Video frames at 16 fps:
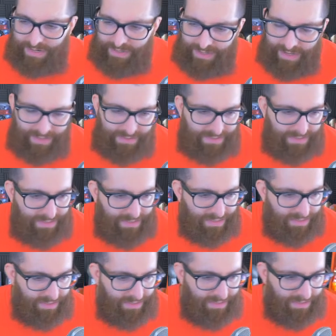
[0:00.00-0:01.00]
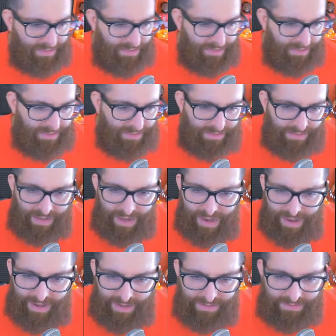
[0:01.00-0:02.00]
against the
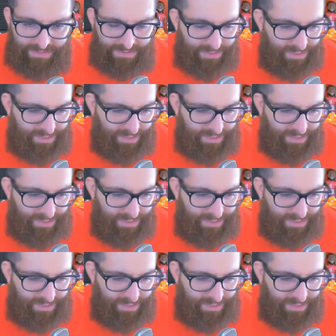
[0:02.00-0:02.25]
Lions.